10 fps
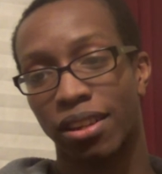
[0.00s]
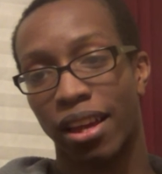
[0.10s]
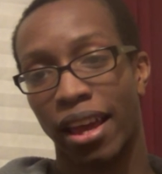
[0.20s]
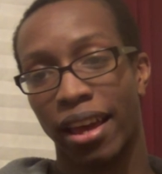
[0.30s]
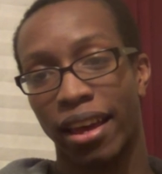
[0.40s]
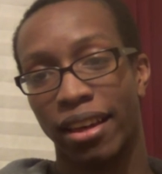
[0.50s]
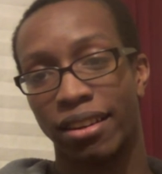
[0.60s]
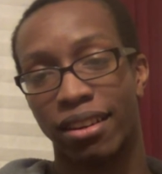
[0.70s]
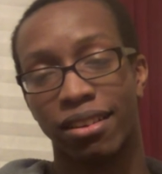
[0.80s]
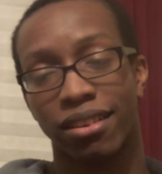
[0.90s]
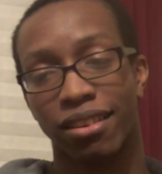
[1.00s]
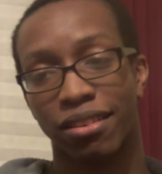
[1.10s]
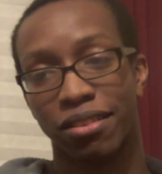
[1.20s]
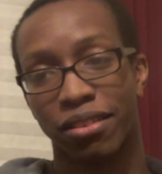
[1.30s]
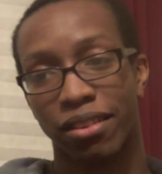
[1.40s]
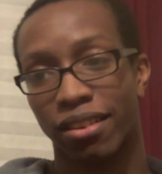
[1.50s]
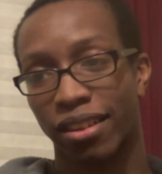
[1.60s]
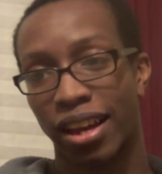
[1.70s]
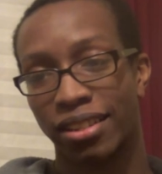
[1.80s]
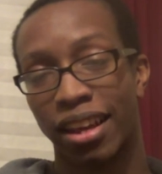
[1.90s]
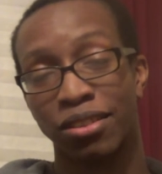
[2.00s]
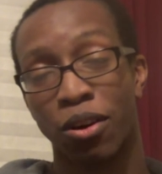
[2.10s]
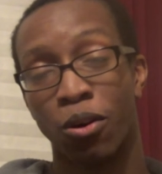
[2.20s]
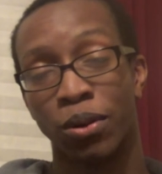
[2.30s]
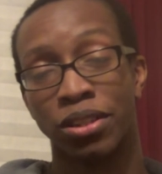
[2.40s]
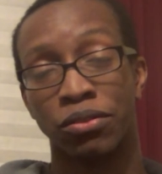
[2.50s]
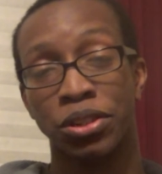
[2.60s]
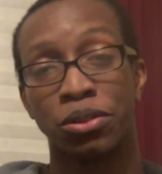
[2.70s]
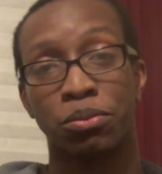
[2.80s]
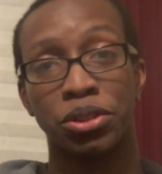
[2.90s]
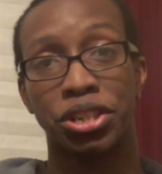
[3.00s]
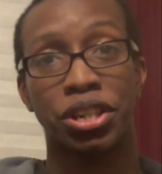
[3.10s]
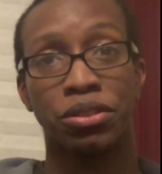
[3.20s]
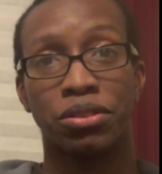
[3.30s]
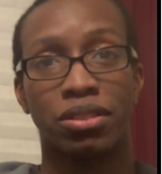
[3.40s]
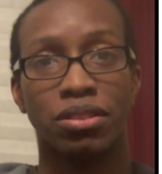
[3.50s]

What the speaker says: And guys, as always, I really do appreciate you